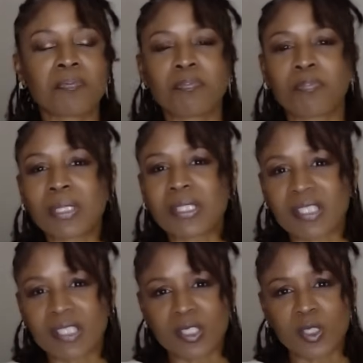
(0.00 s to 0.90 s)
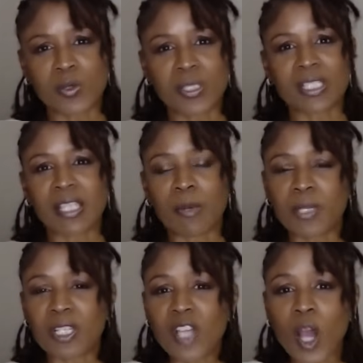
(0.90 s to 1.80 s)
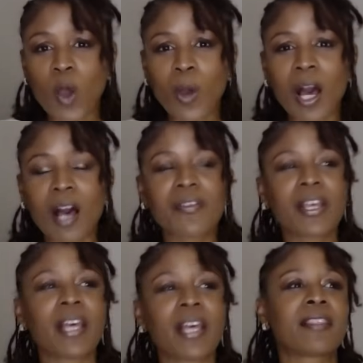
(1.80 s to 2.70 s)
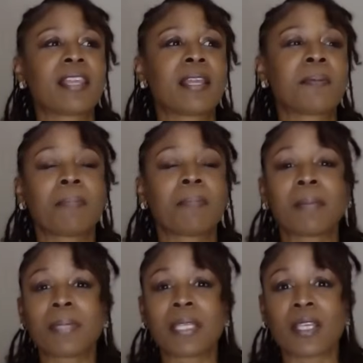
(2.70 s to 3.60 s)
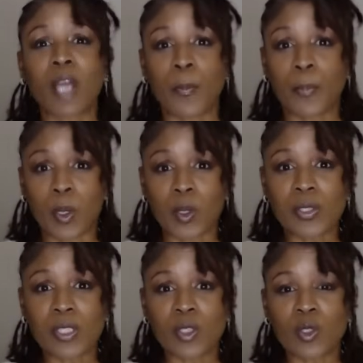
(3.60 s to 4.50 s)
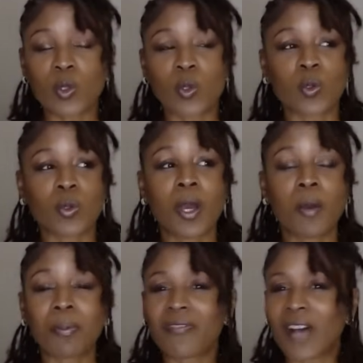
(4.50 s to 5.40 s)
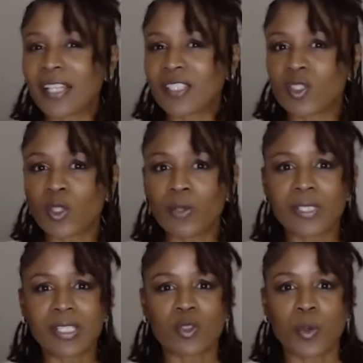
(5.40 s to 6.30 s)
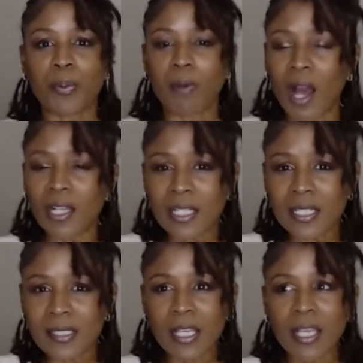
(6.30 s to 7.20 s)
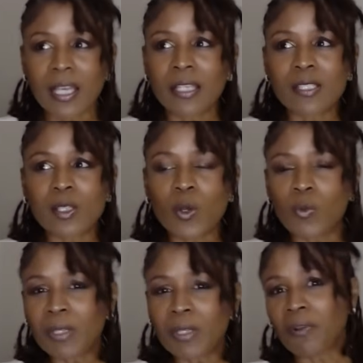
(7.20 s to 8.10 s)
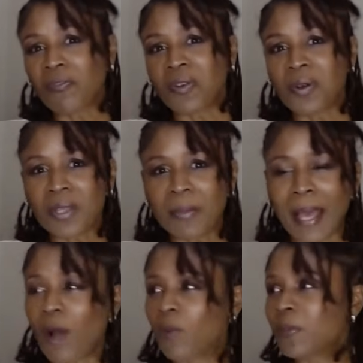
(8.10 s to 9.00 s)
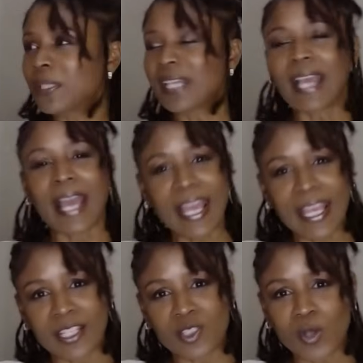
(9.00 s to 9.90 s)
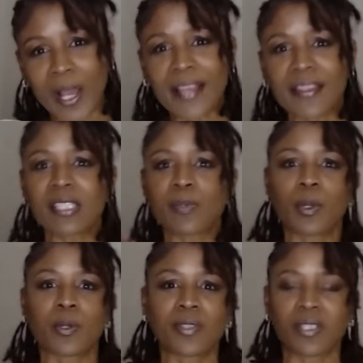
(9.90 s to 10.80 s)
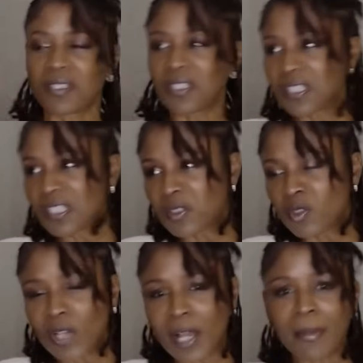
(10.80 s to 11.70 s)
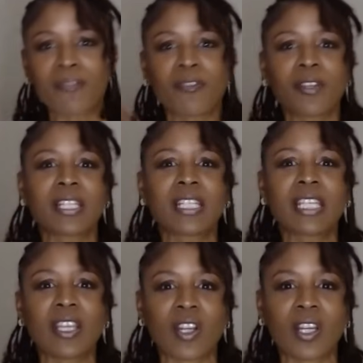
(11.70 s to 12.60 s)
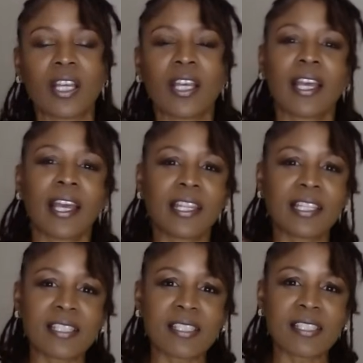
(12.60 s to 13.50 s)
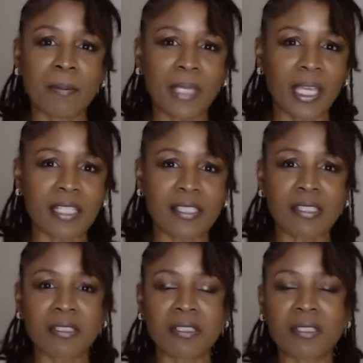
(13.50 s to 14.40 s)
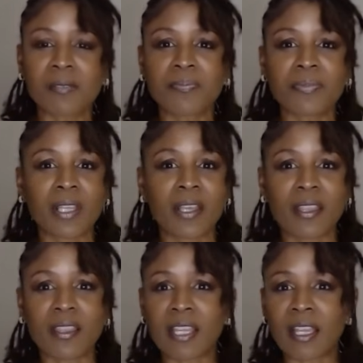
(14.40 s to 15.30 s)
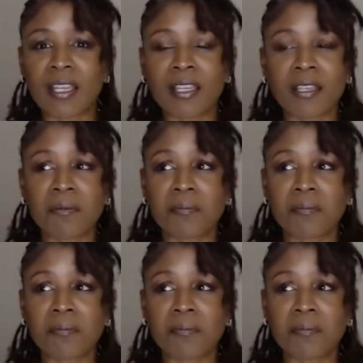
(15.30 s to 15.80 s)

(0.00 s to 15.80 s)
business associates that we know of. They may be a person who provides services or products. So we refer them out. We say, hey, try this person. Consider trying my friend here. And in some cases, you